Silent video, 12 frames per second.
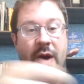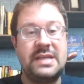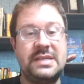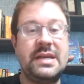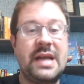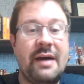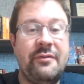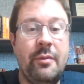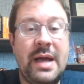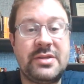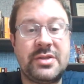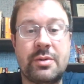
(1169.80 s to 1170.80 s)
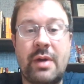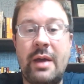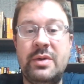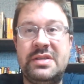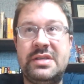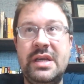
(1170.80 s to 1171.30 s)
Kwesi Adolfo-Mensah,
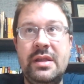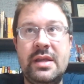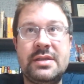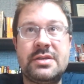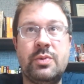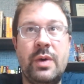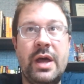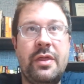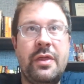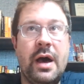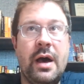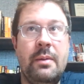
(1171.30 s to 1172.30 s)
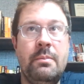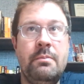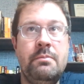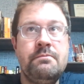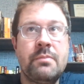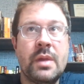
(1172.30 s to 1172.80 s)
right? We've seen this with,
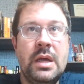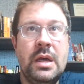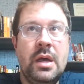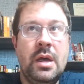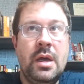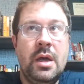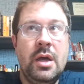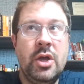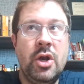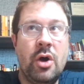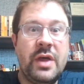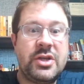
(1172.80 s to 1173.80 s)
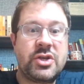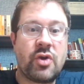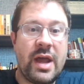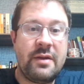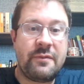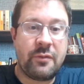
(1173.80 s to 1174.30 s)
they
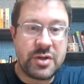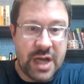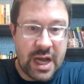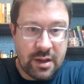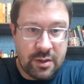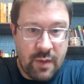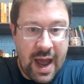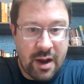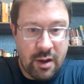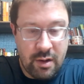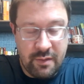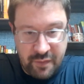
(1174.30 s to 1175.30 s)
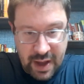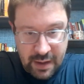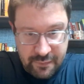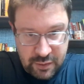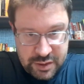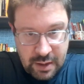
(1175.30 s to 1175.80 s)
traded for Jalen Reagor, a
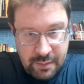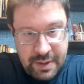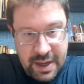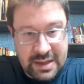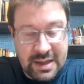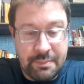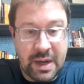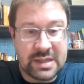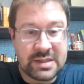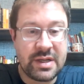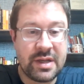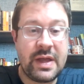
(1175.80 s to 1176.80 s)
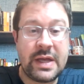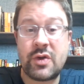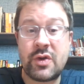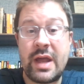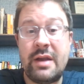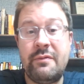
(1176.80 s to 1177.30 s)
first-round pick that busted. They
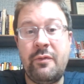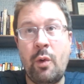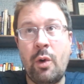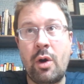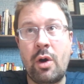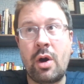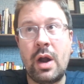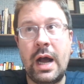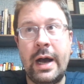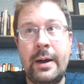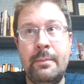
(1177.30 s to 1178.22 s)
traded for